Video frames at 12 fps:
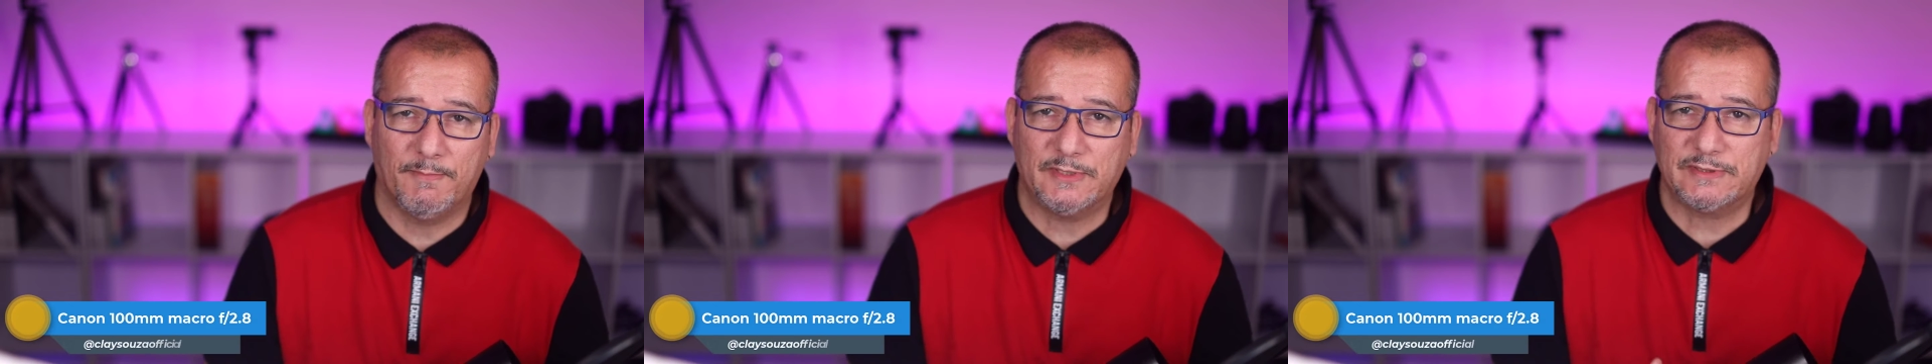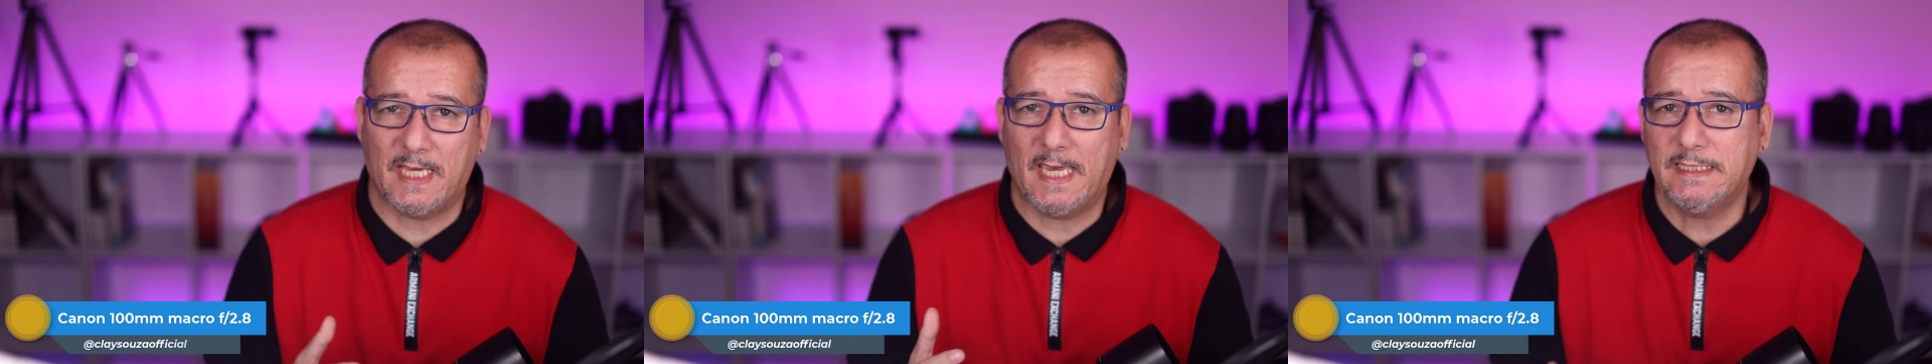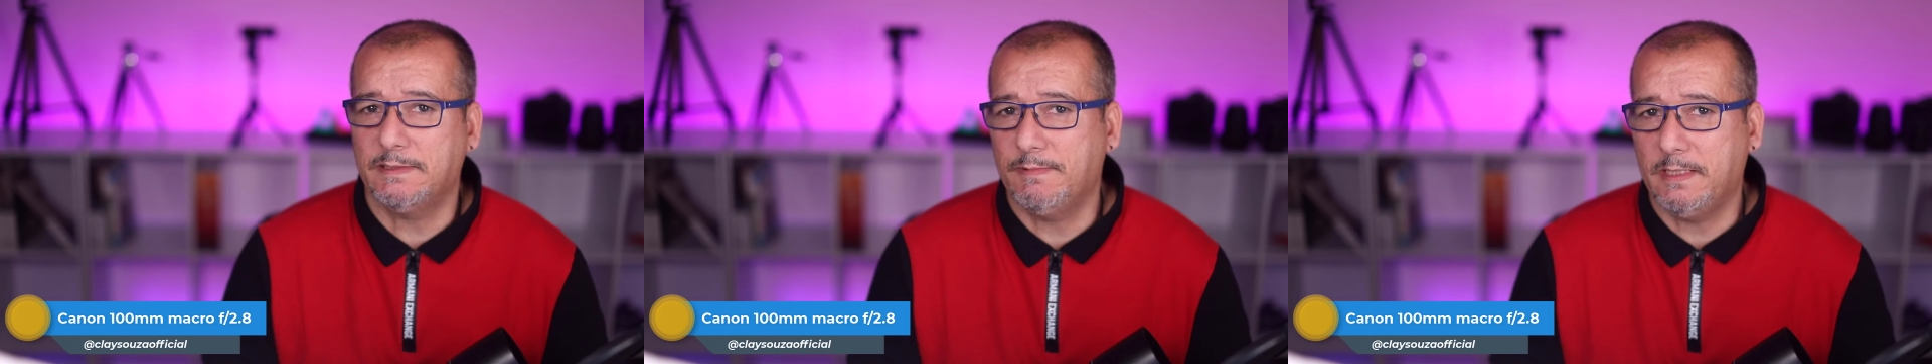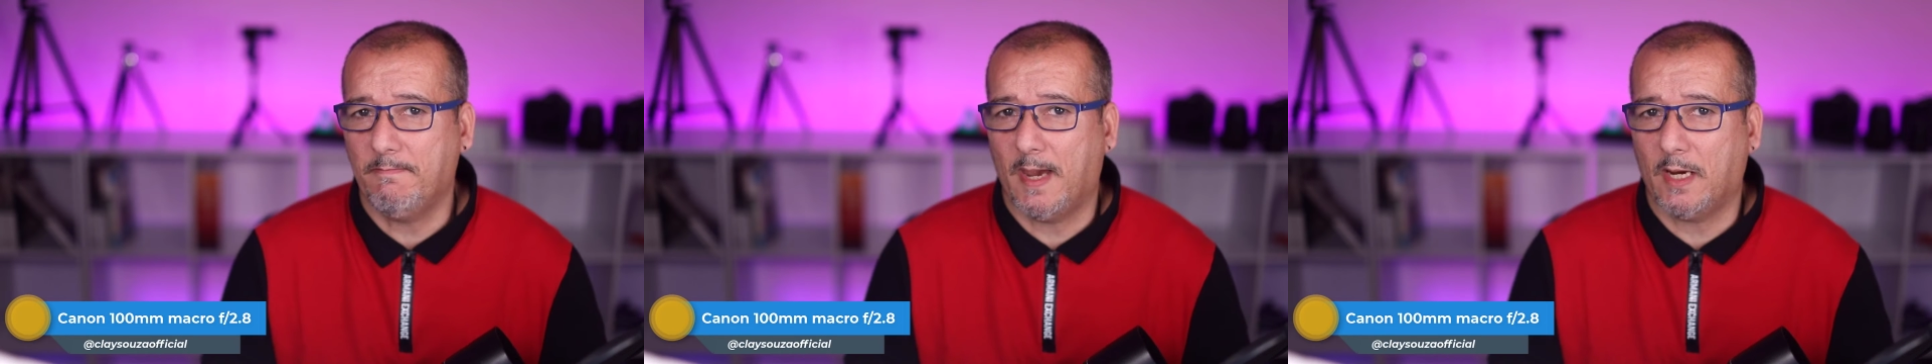besides
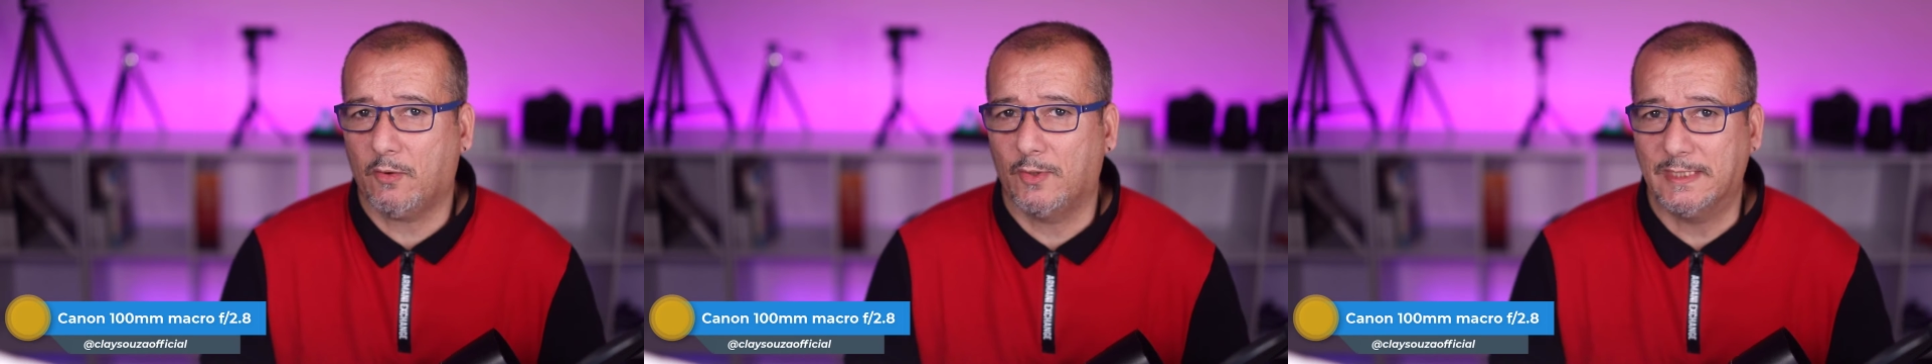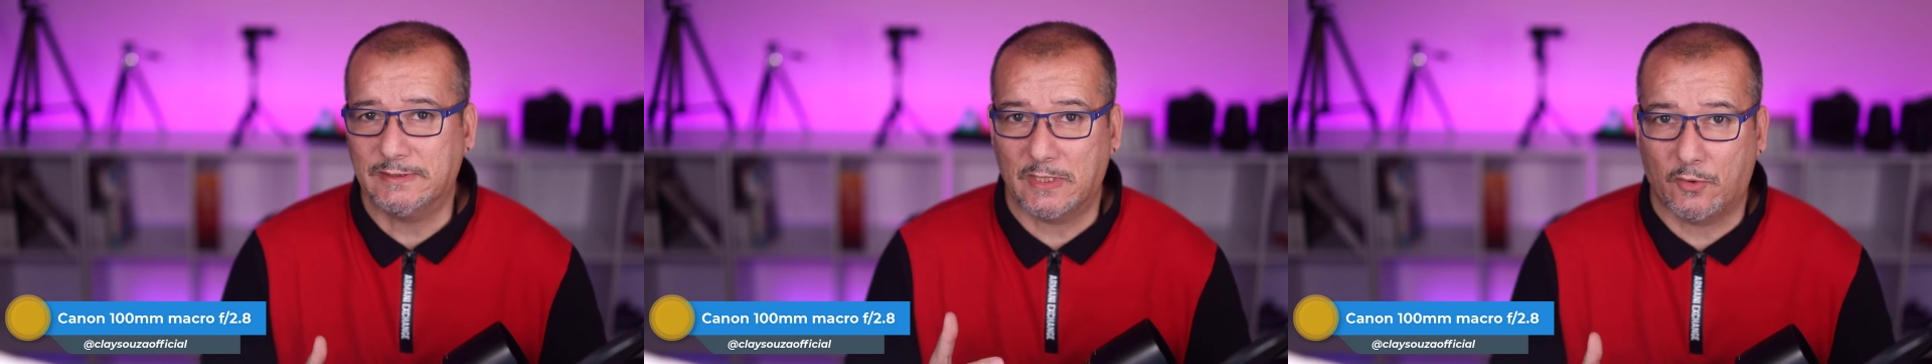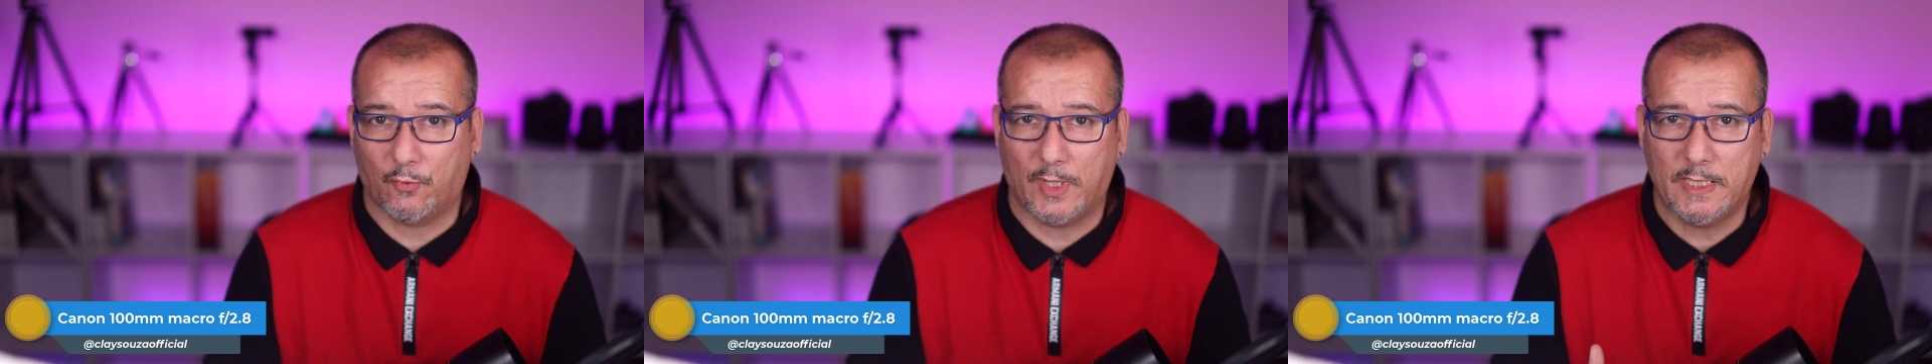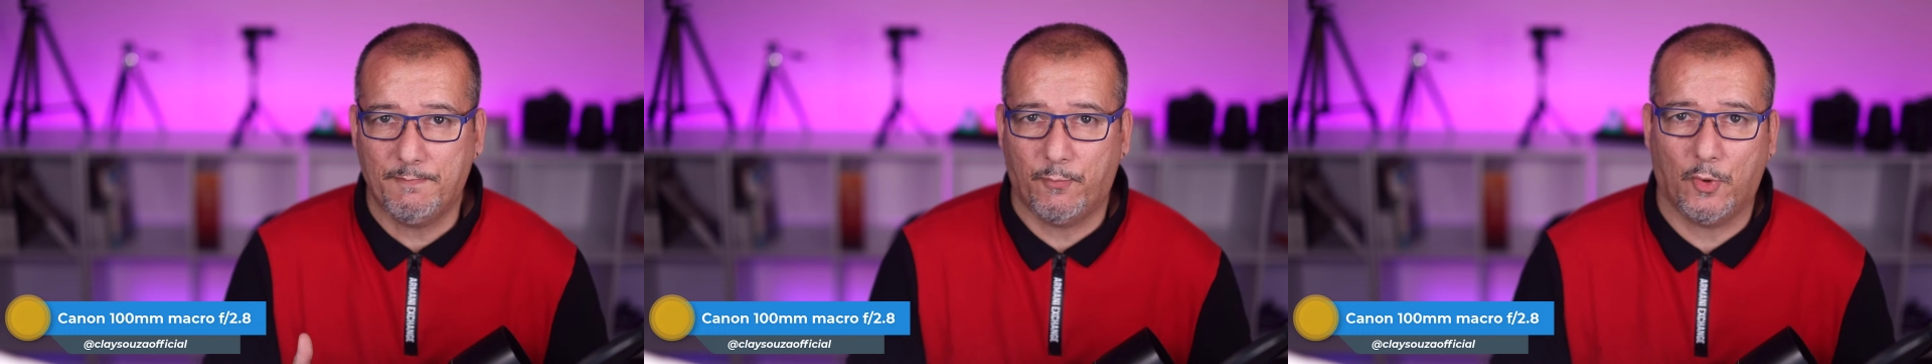being macro, is a
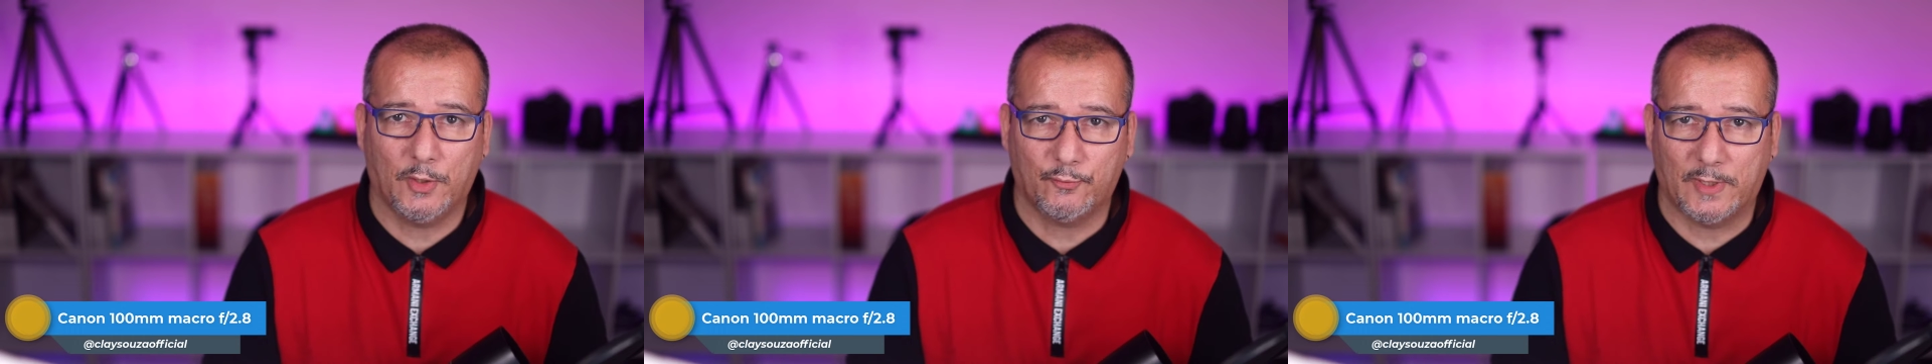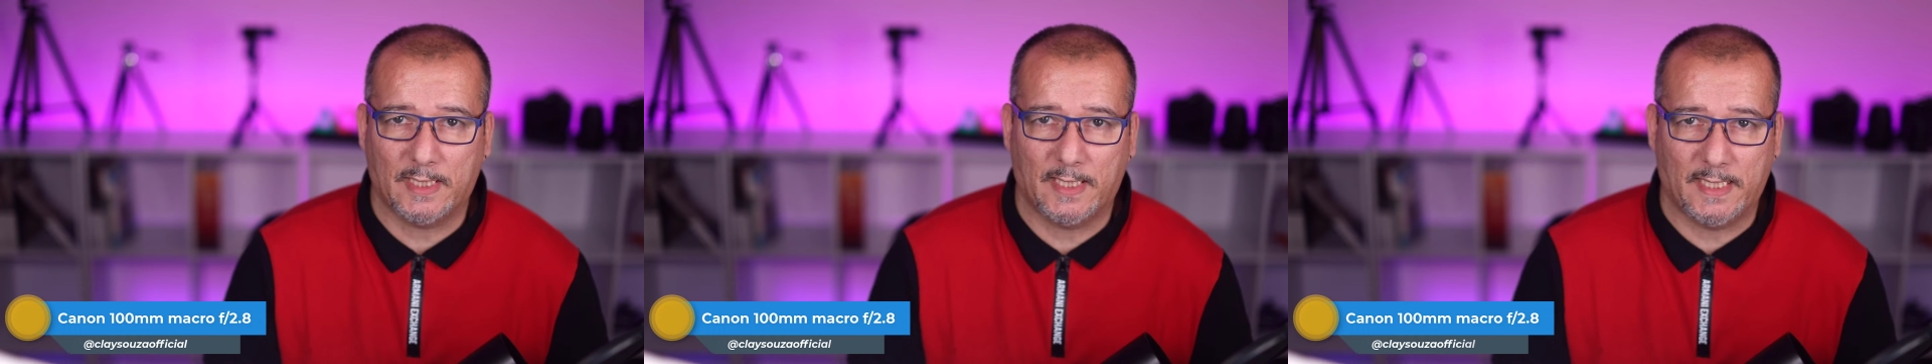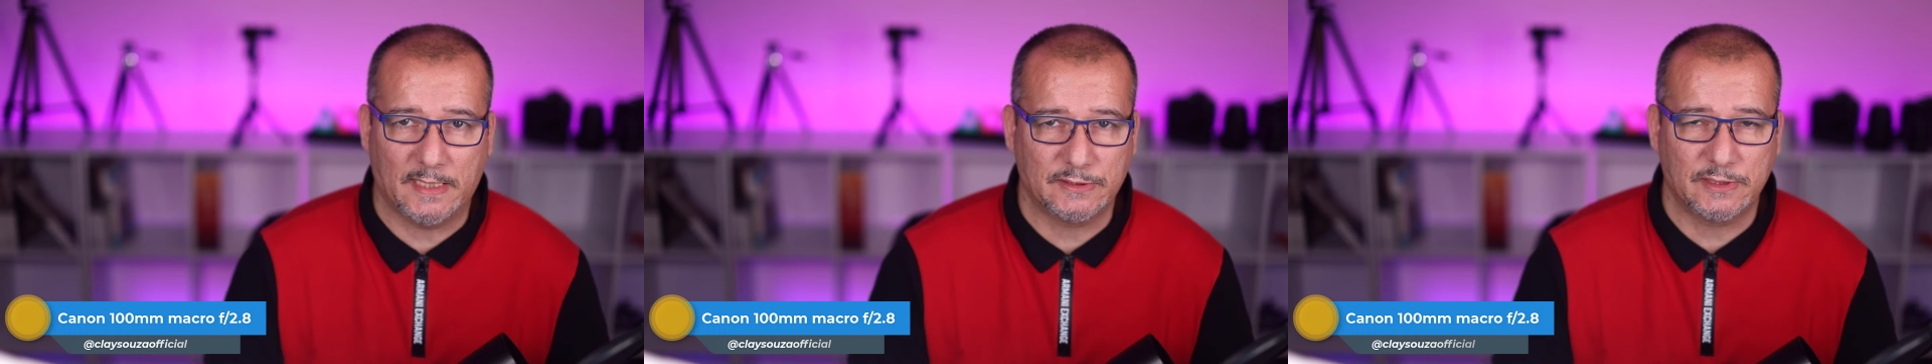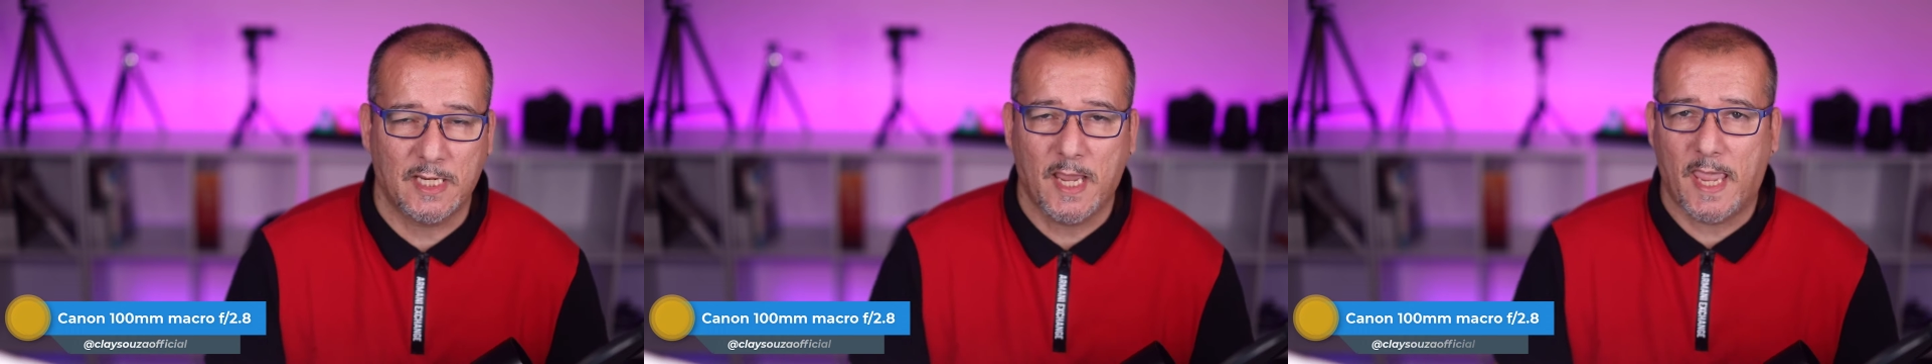great portrait lens.